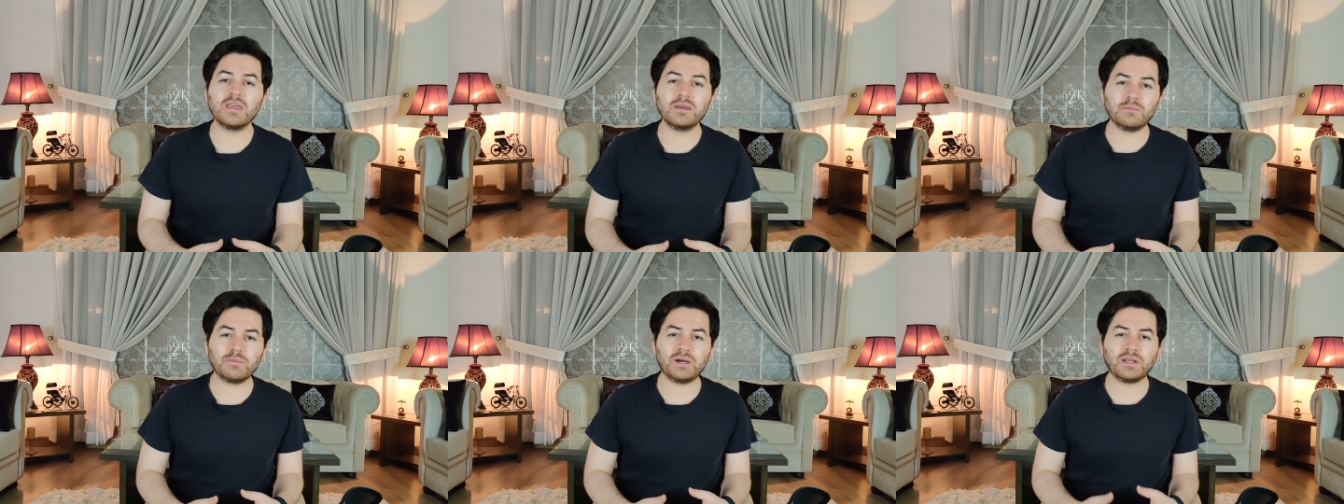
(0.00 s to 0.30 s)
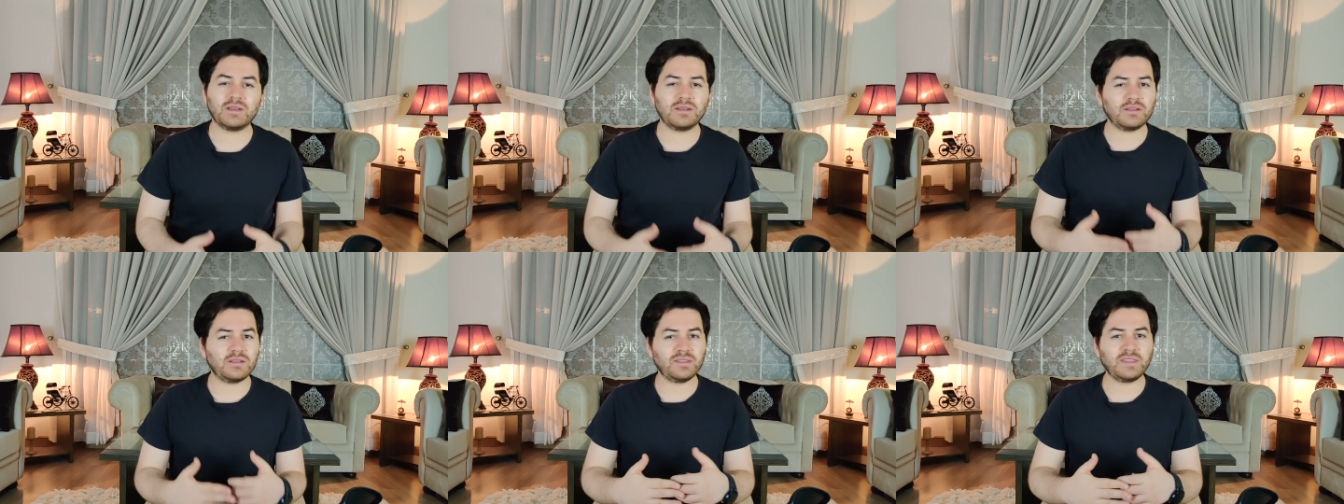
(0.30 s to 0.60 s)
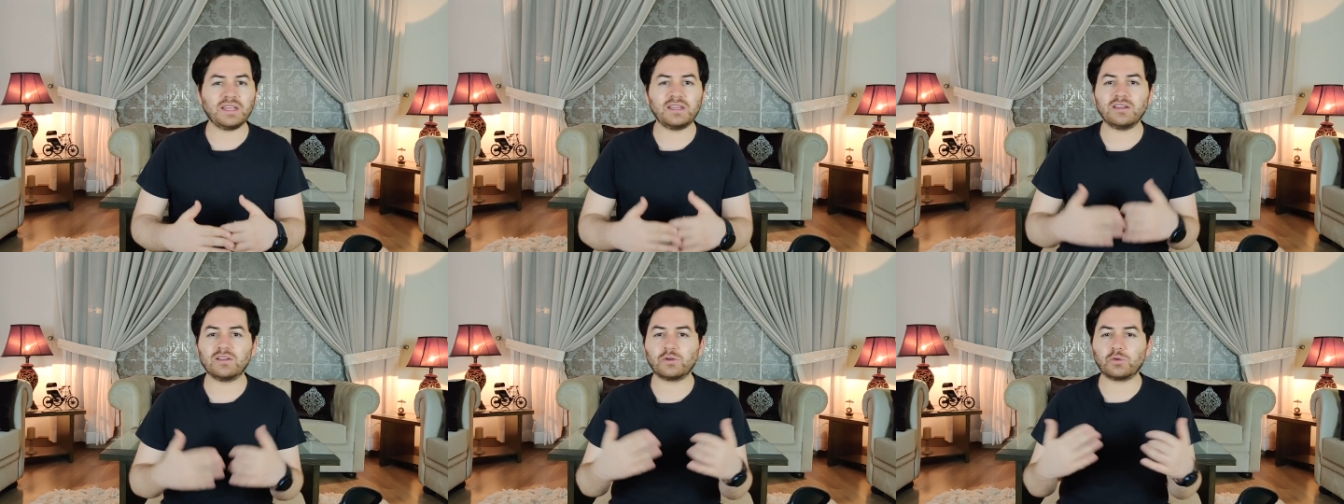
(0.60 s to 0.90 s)
but
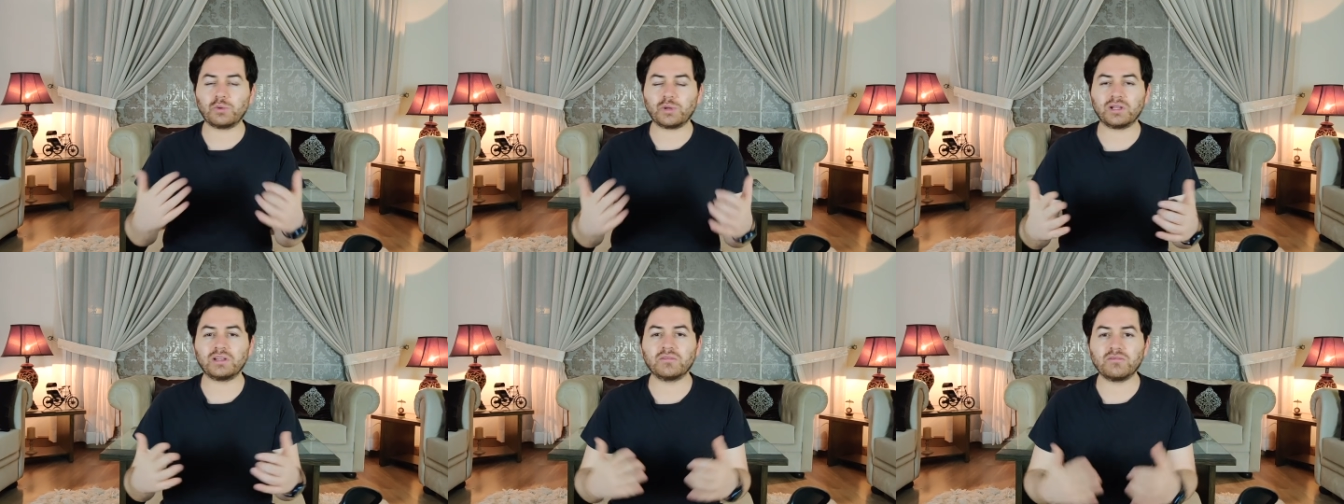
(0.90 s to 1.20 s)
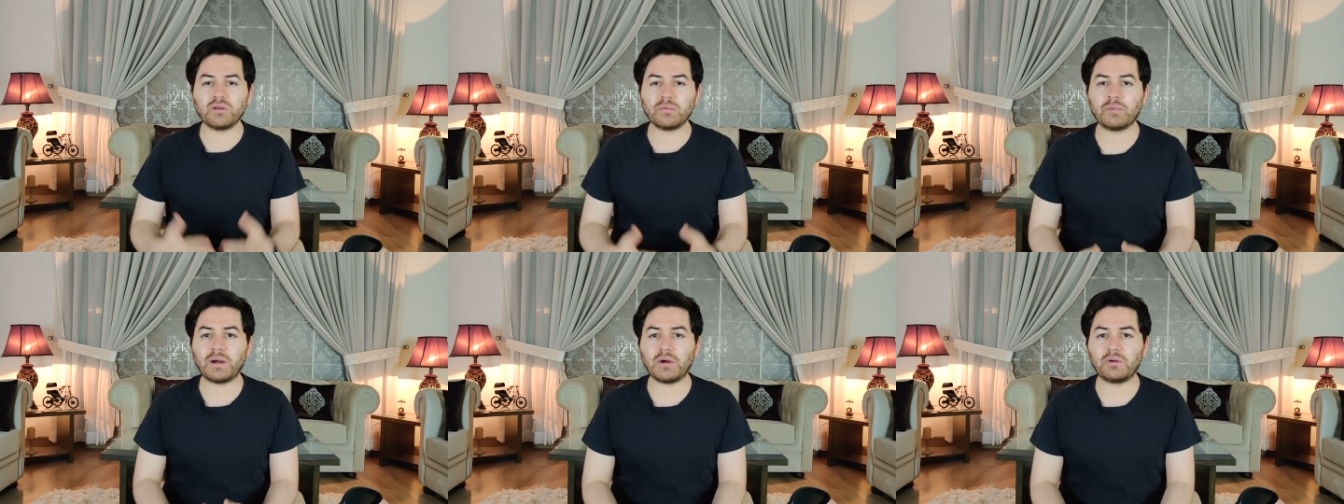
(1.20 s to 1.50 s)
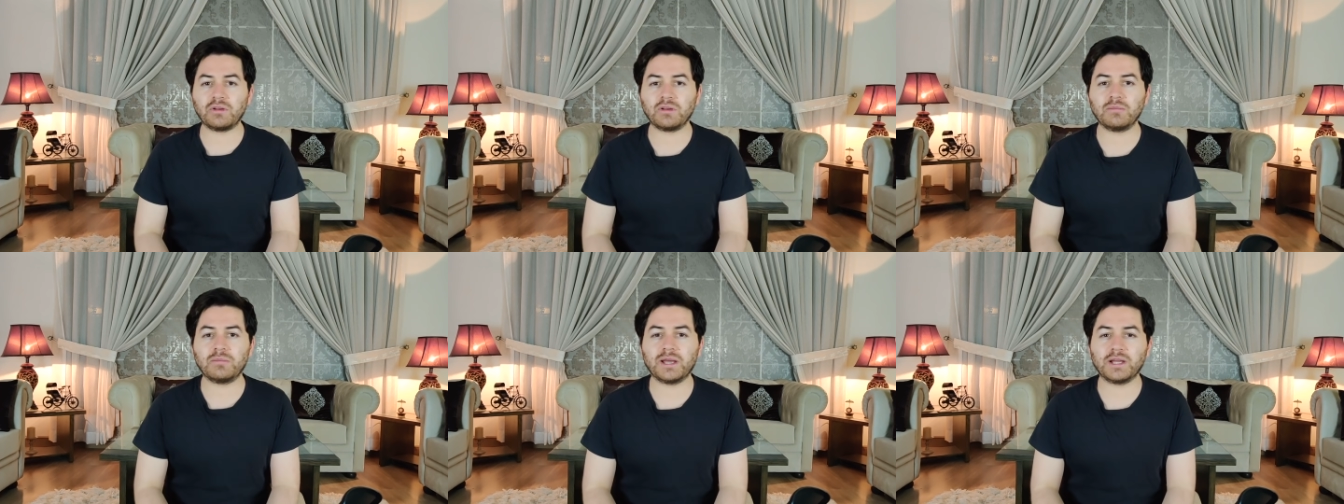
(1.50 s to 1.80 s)
then it quickly
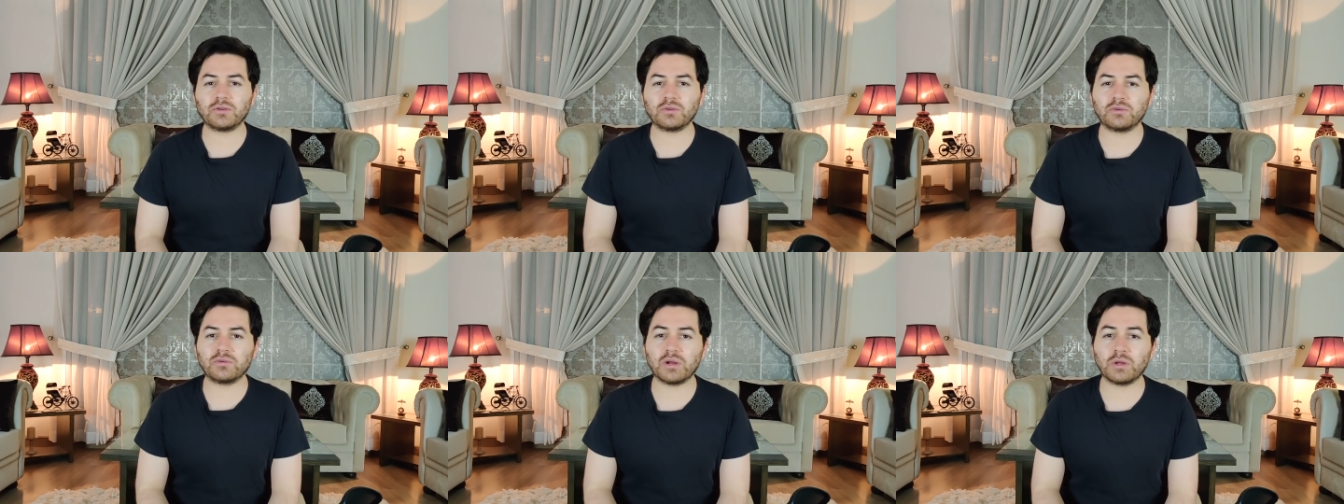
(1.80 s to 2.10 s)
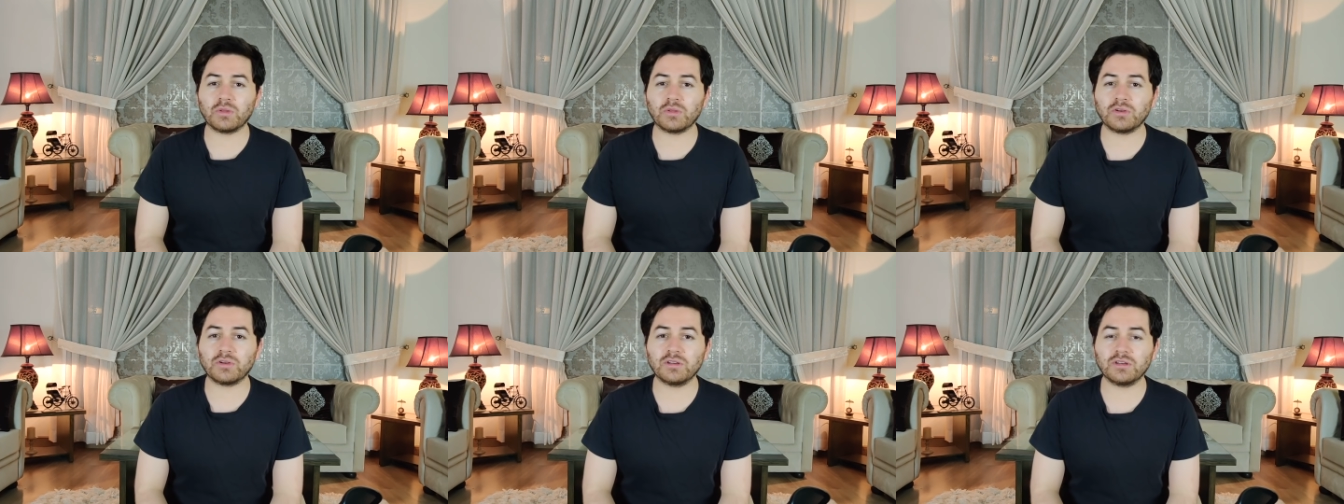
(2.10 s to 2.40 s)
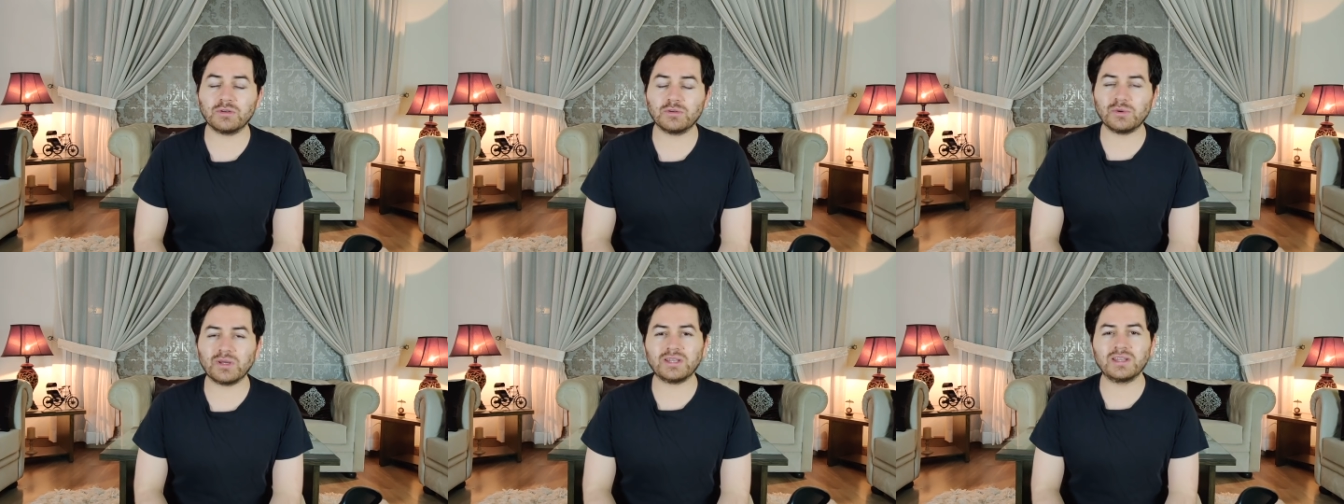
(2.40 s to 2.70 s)
rebounded back to around
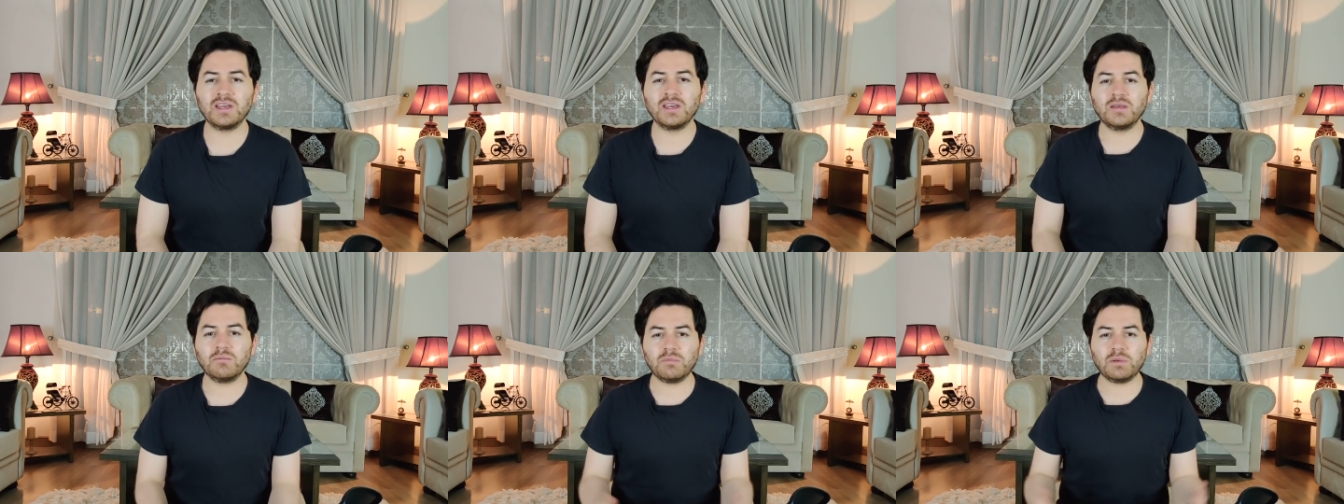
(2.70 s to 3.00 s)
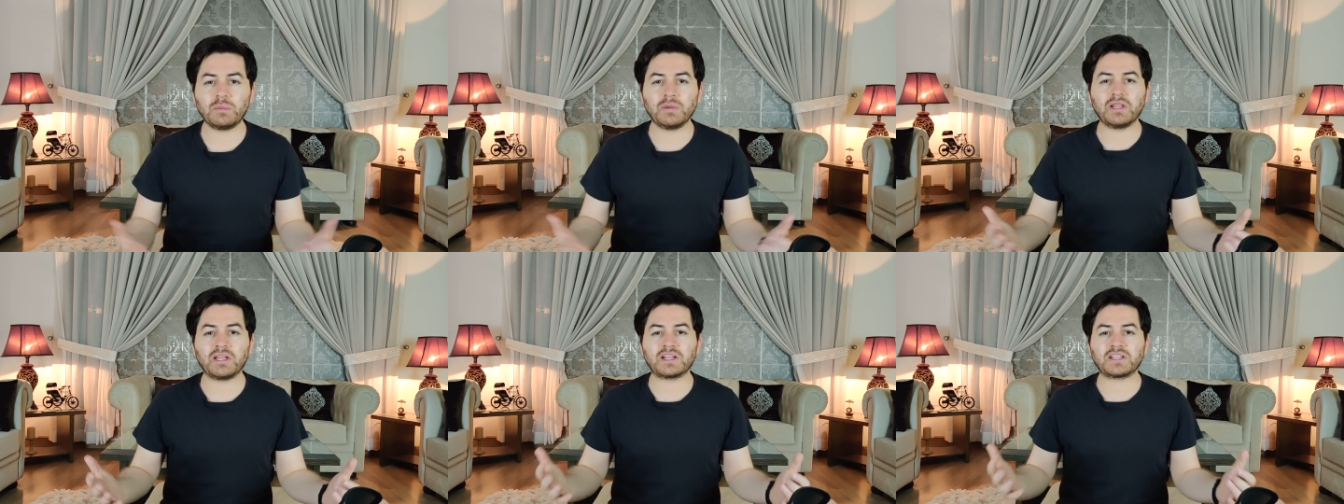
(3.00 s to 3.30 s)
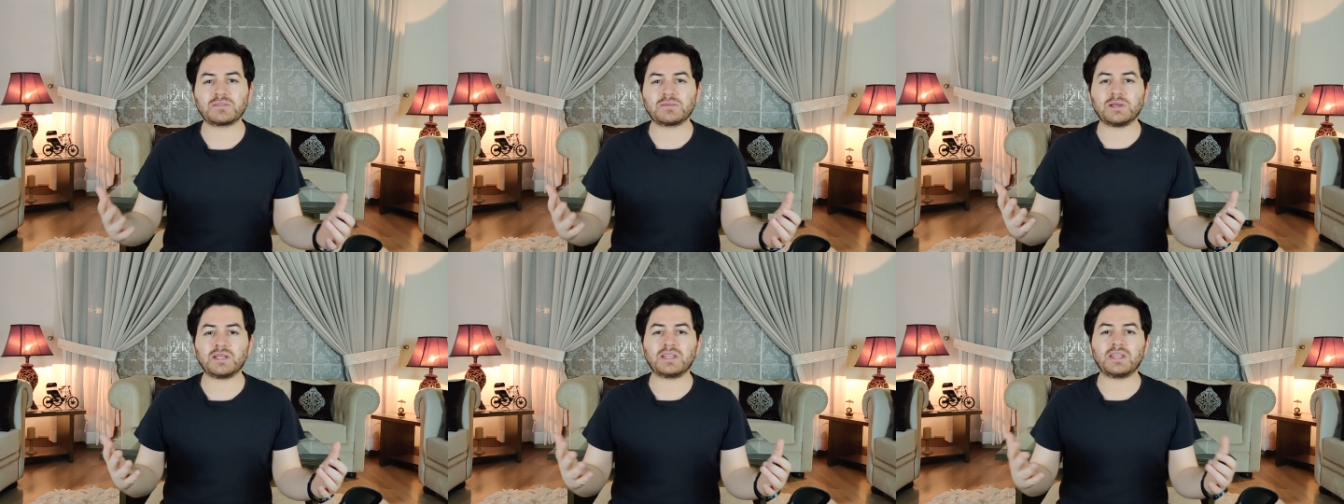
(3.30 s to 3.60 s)
32, and people are
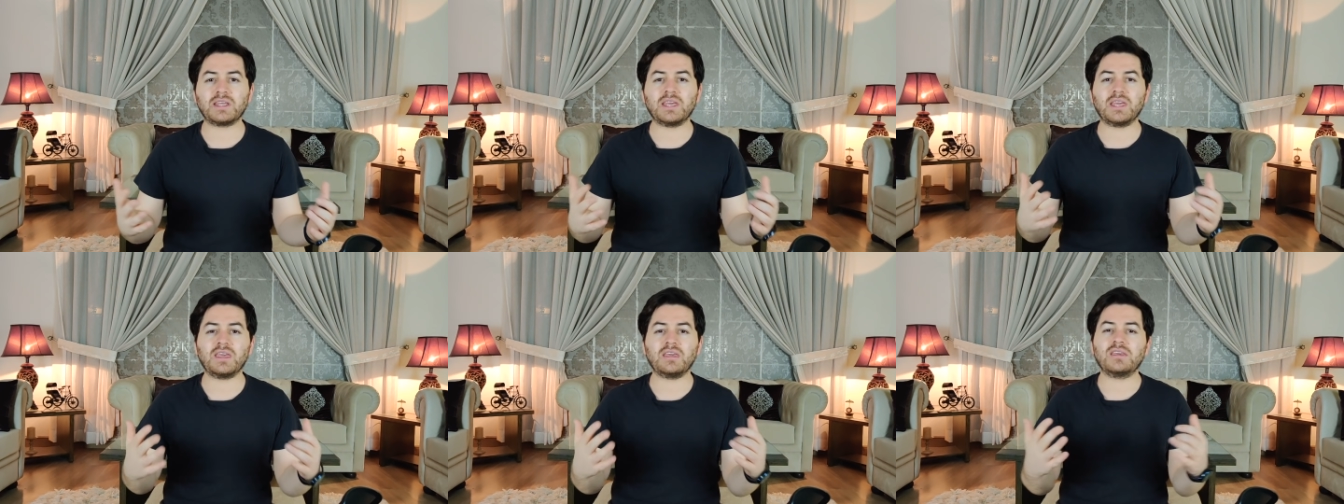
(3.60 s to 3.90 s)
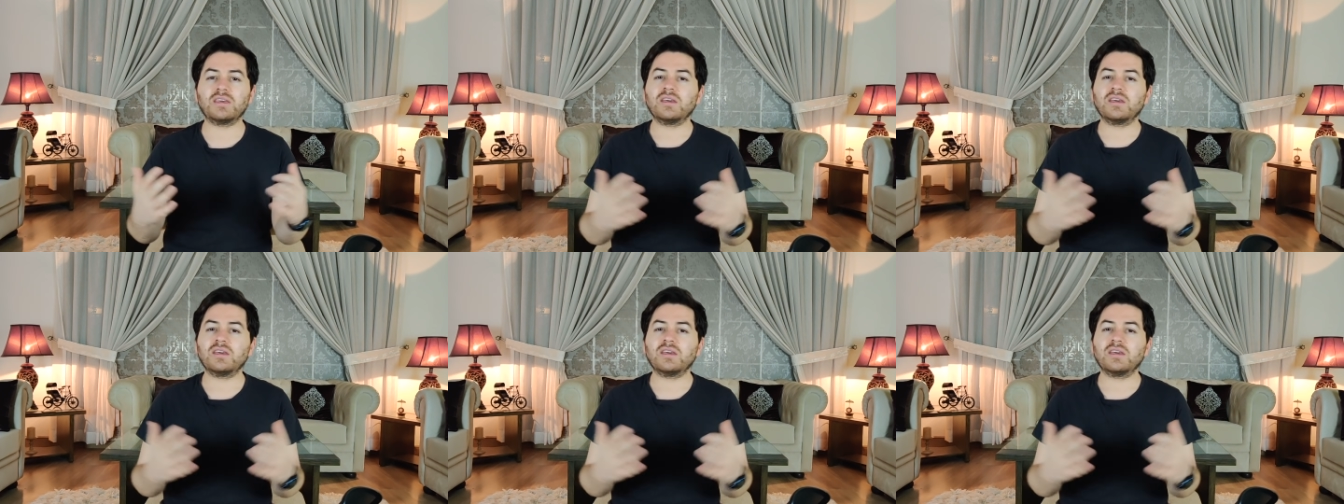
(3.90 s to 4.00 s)
expecting, hey,